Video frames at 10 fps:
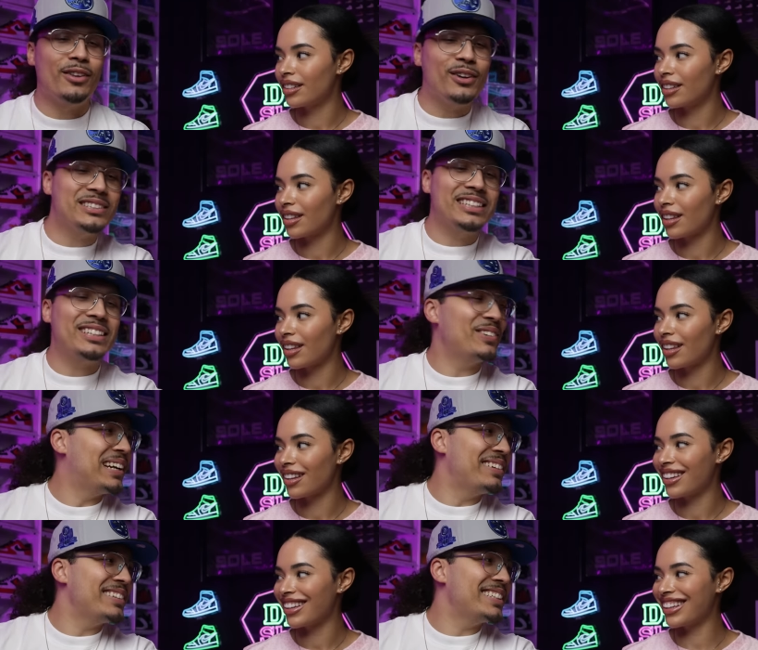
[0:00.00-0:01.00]
Speaker 1: are those the
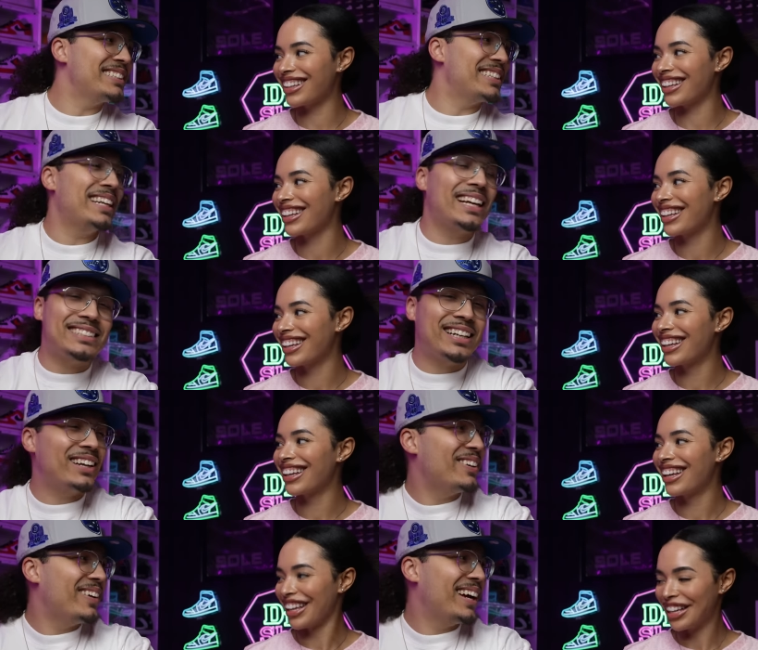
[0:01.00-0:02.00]
whatever's and that's the
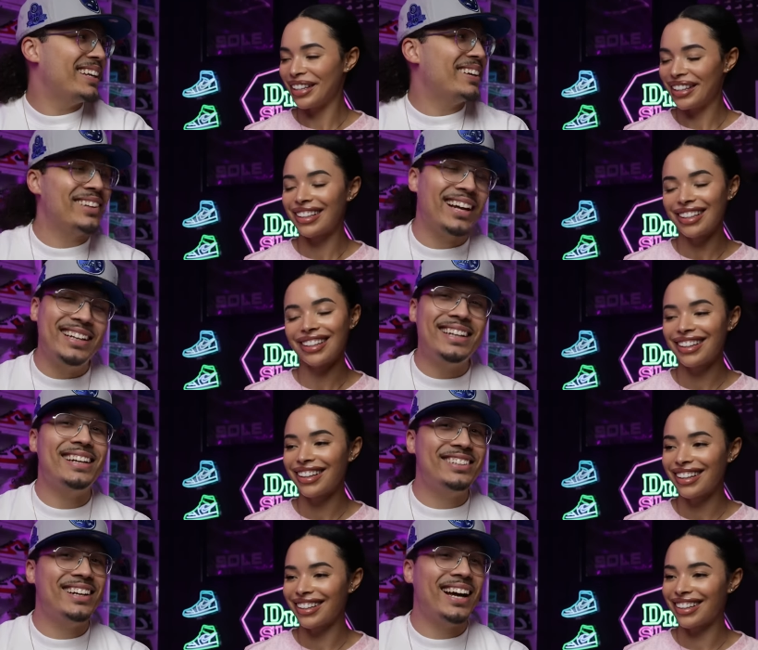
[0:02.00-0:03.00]
colorway and they'll be like
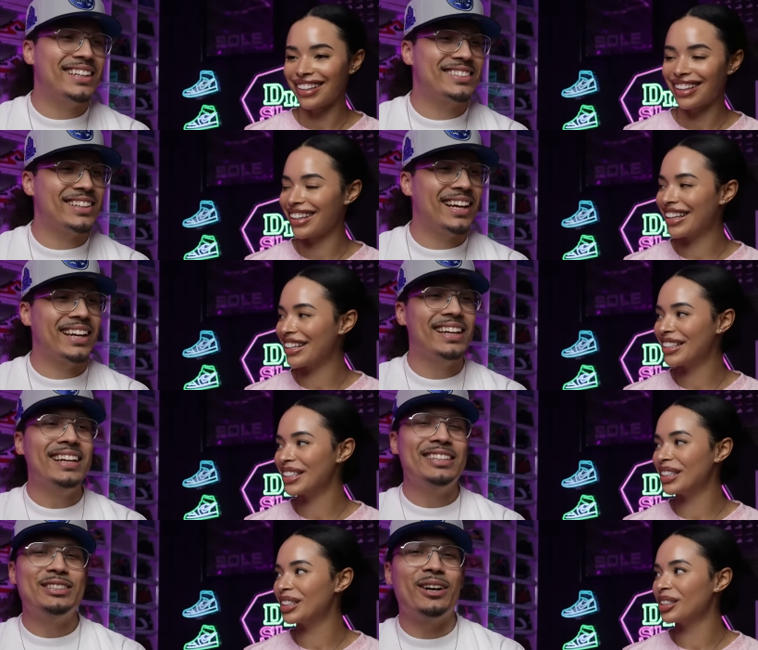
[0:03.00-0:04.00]
yeah you got it so like
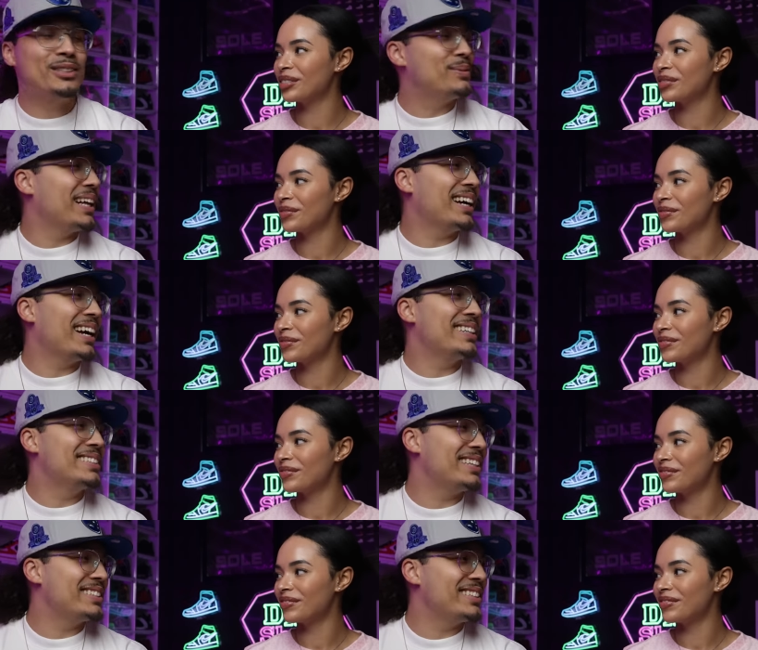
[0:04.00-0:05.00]
you always be like kind
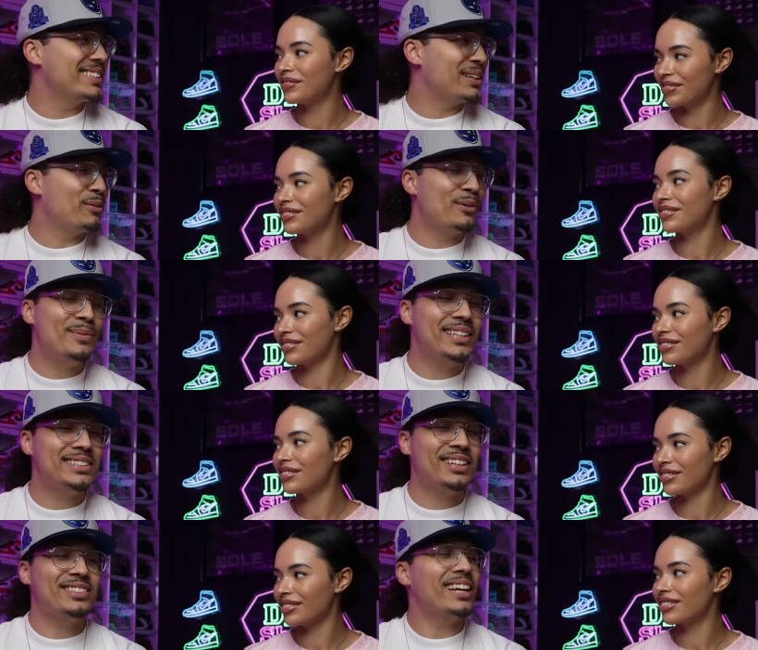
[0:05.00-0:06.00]
of testing yourself with me
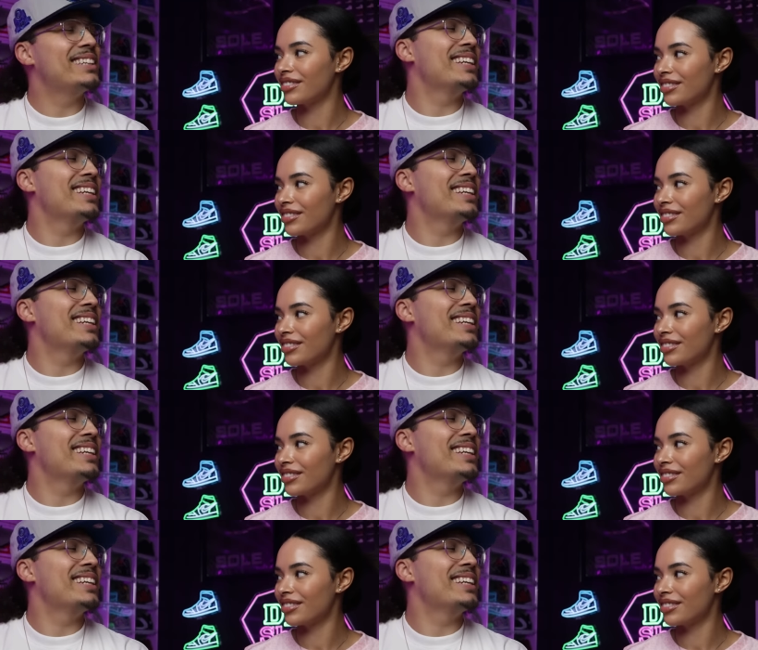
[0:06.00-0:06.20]
and stuff so i